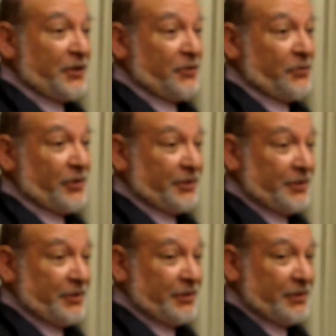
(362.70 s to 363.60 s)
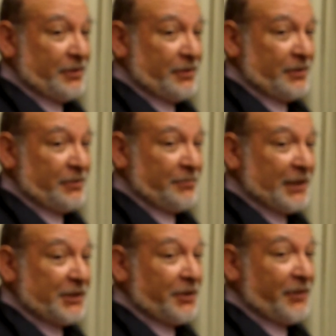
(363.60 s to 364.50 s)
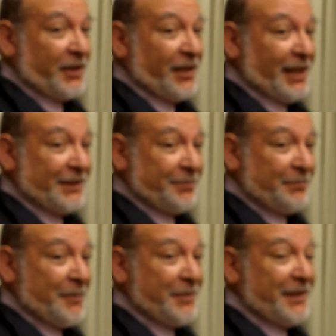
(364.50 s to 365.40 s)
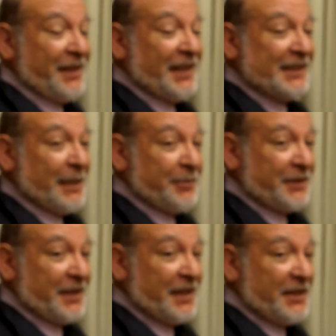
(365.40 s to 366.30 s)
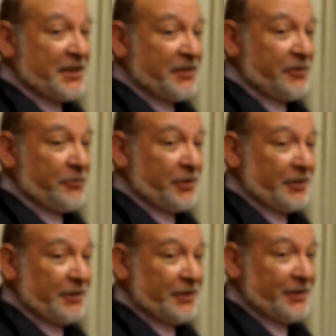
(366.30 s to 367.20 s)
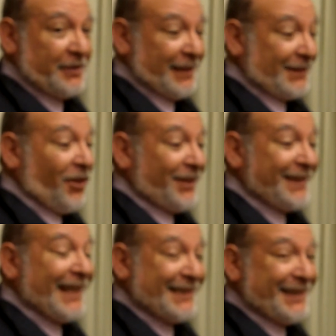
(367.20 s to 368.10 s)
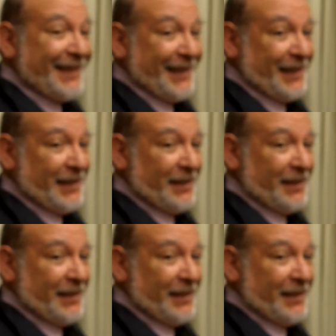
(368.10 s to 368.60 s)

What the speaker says: to the world by serving God, by being the example to the nations of the world. That's our destiny.